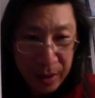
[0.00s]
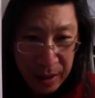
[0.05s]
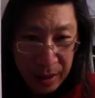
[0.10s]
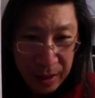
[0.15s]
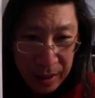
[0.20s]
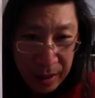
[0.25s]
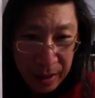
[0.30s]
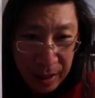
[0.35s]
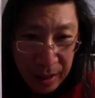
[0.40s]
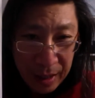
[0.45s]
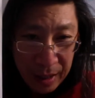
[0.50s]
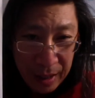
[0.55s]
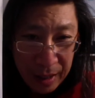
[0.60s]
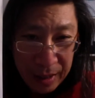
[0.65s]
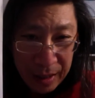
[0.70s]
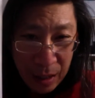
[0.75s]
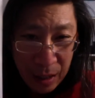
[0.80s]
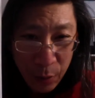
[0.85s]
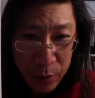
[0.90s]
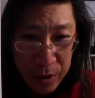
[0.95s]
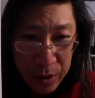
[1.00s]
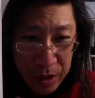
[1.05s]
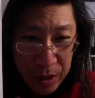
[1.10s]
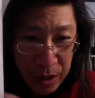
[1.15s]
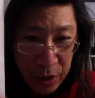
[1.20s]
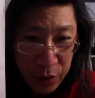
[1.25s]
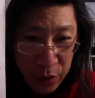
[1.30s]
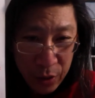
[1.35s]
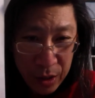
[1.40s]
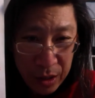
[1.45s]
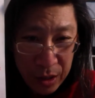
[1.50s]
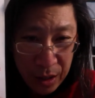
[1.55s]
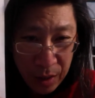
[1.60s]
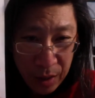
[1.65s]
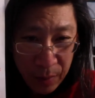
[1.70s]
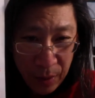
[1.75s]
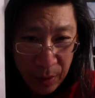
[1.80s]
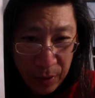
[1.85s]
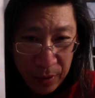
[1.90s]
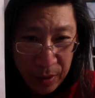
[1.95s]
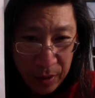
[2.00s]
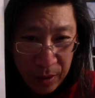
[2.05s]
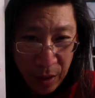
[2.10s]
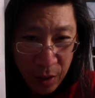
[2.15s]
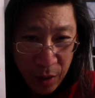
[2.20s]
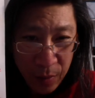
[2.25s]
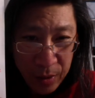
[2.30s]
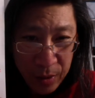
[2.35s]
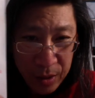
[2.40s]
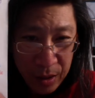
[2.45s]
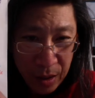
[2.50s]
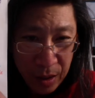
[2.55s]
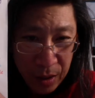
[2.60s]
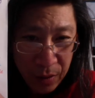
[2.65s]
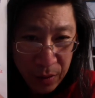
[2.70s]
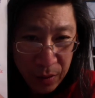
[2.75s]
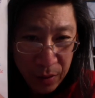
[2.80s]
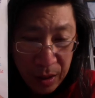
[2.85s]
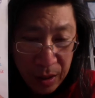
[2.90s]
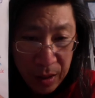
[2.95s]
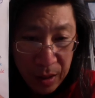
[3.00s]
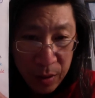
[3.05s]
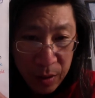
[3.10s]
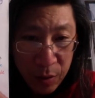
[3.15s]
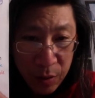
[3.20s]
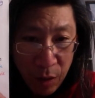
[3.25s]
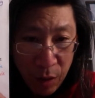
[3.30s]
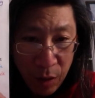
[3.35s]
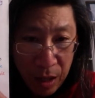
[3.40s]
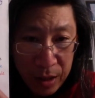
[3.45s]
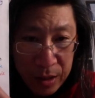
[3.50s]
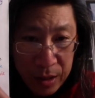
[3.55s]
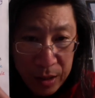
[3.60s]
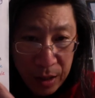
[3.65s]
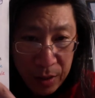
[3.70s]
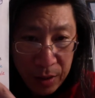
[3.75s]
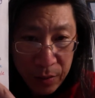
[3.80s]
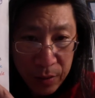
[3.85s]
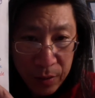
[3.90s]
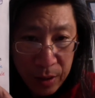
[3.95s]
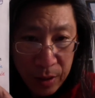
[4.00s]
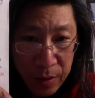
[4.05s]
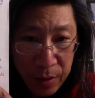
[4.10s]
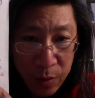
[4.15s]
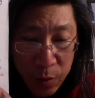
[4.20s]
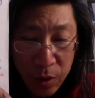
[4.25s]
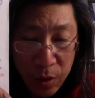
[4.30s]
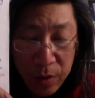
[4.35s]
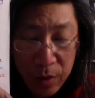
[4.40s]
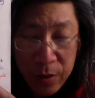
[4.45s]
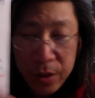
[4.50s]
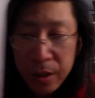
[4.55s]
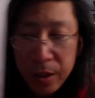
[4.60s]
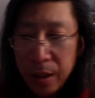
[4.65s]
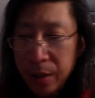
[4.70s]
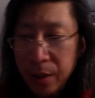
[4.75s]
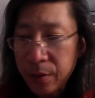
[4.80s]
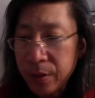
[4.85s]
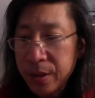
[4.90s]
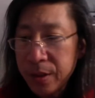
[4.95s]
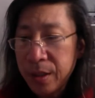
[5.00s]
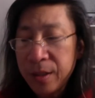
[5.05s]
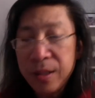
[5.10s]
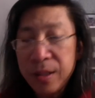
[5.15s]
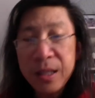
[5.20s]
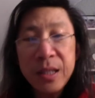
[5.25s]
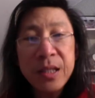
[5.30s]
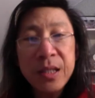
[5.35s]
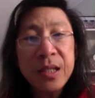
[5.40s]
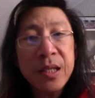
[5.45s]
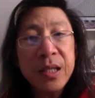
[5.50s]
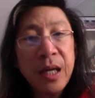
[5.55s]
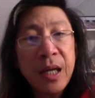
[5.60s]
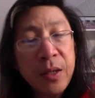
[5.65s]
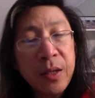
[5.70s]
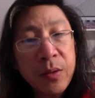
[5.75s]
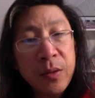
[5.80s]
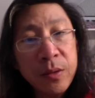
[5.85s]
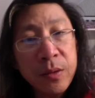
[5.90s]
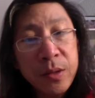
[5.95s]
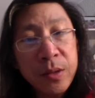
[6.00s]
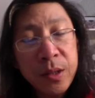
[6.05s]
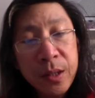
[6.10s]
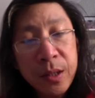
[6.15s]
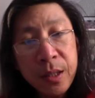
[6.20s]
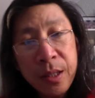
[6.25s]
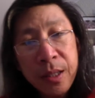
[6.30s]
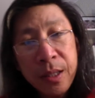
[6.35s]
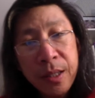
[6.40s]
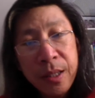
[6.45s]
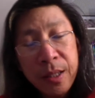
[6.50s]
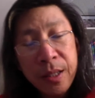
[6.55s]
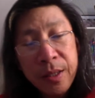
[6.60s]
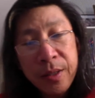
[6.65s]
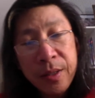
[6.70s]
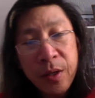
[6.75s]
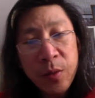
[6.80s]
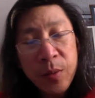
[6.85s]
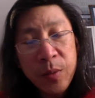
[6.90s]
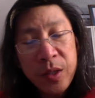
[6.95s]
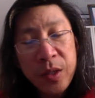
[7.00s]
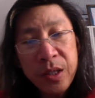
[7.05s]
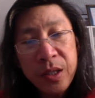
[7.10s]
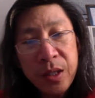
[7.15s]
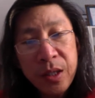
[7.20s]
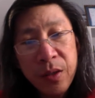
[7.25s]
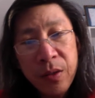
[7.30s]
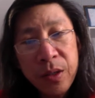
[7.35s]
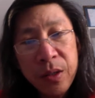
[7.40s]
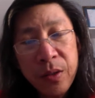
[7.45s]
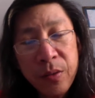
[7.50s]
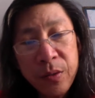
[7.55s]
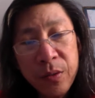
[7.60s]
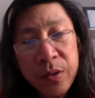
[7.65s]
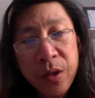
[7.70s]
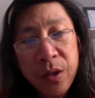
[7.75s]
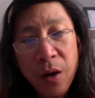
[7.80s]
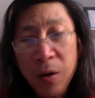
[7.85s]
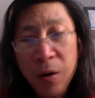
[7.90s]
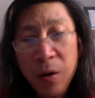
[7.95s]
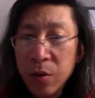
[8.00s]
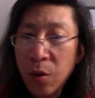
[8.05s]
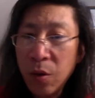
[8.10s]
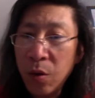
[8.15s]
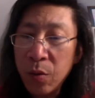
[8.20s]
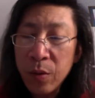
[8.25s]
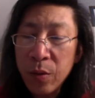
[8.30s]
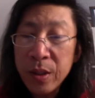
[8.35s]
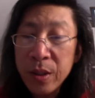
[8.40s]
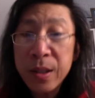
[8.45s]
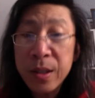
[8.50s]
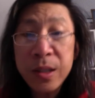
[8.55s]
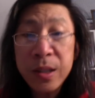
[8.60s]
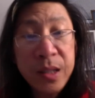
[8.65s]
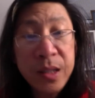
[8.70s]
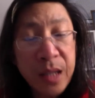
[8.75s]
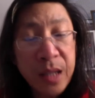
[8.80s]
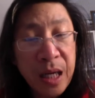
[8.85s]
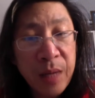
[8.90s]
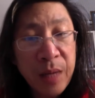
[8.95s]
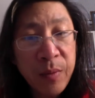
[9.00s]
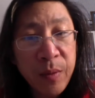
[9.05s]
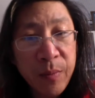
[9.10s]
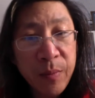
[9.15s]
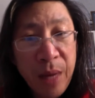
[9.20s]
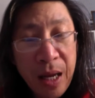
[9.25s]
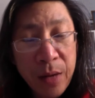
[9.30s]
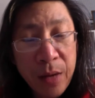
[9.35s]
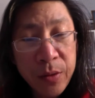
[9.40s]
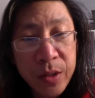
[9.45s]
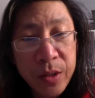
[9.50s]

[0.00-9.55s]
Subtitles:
Okay, now what's interesting about the carbon cycle, the rock cycle, and the water cycle is that these cycles, their materials aren't always the same amount.